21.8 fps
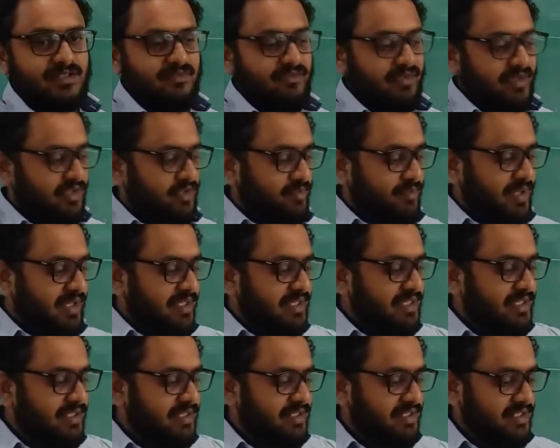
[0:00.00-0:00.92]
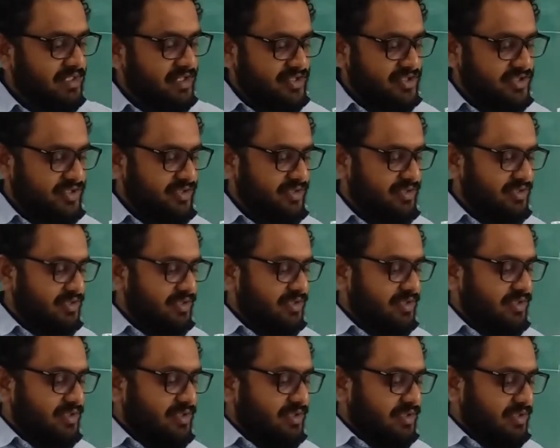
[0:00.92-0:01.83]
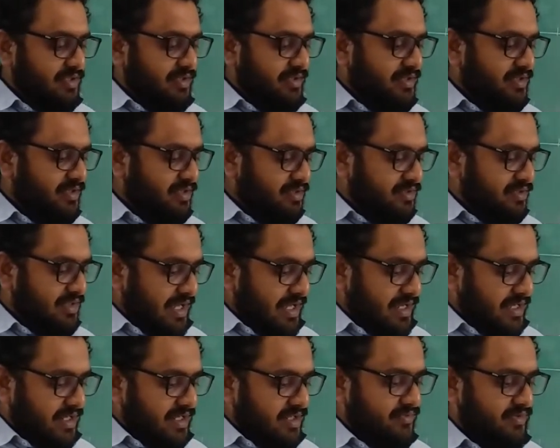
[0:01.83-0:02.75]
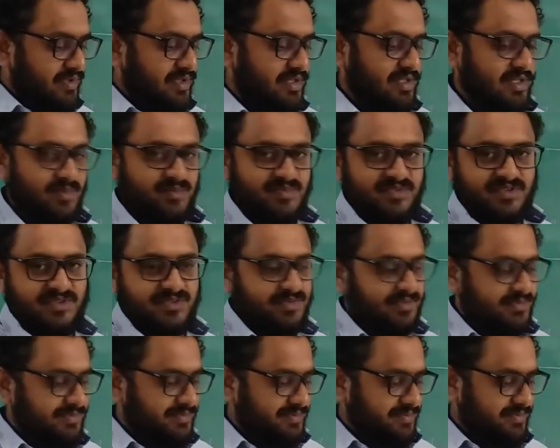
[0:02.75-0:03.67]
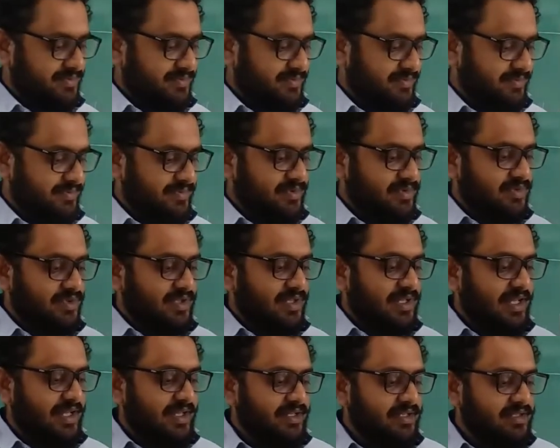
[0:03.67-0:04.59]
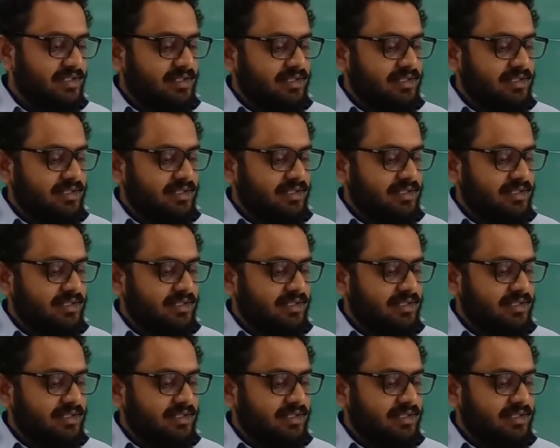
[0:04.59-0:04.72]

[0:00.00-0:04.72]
When you make inclination, here the angle will come to the line.